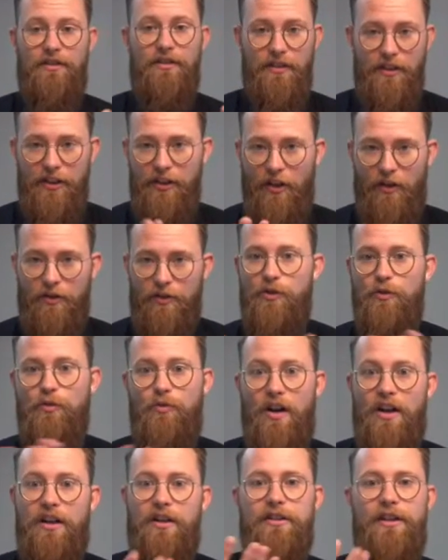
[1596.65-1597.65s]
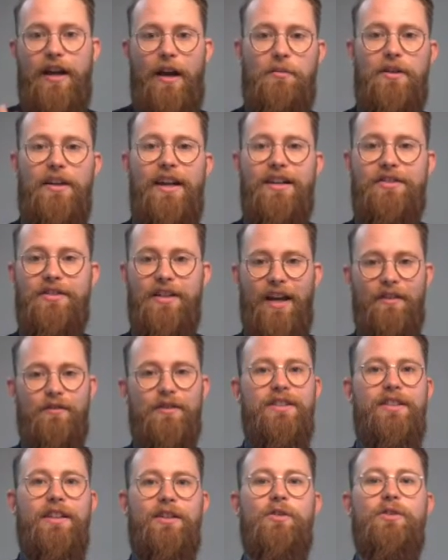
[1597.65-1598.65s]
you work on your application every
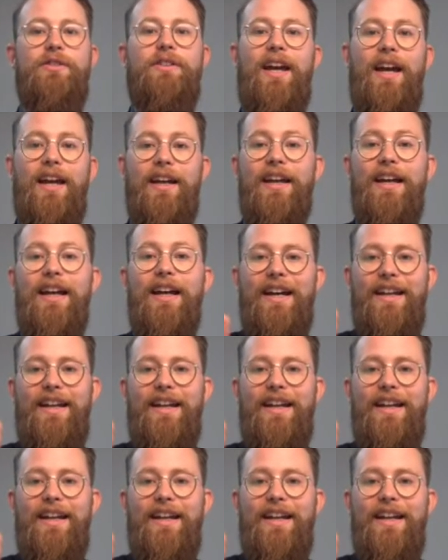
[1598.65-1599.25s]
single day,